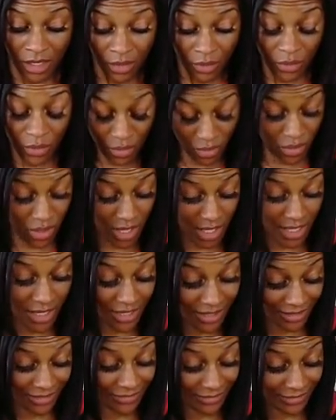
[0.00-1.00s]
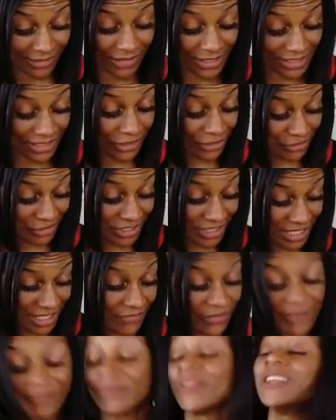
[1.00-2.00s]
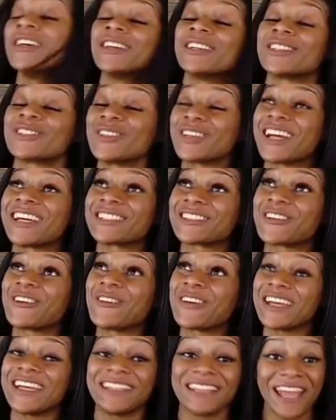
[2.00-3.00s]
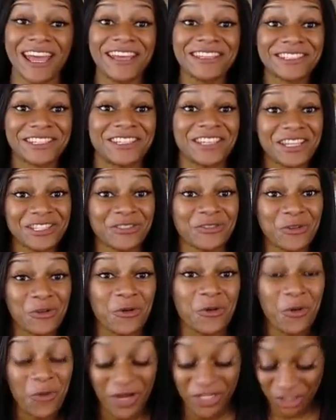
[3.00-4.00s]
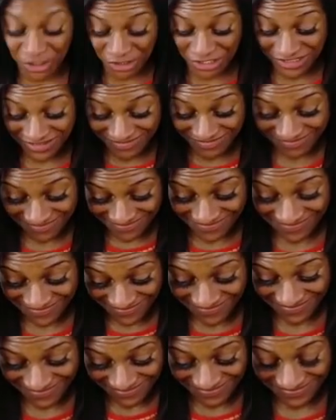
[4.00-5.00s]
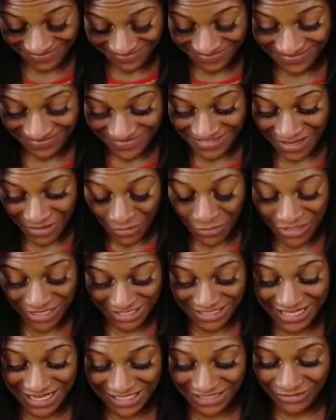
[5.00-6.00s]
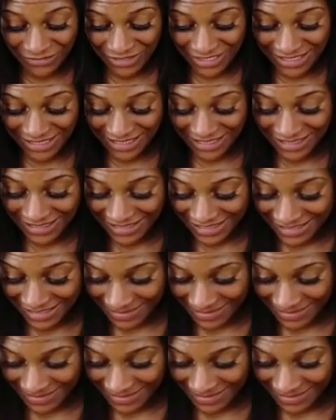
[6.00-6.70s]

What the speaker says: Whew, this energy is heavy. So you guys can go ahead and ask a yes or no question with a dice of resonance.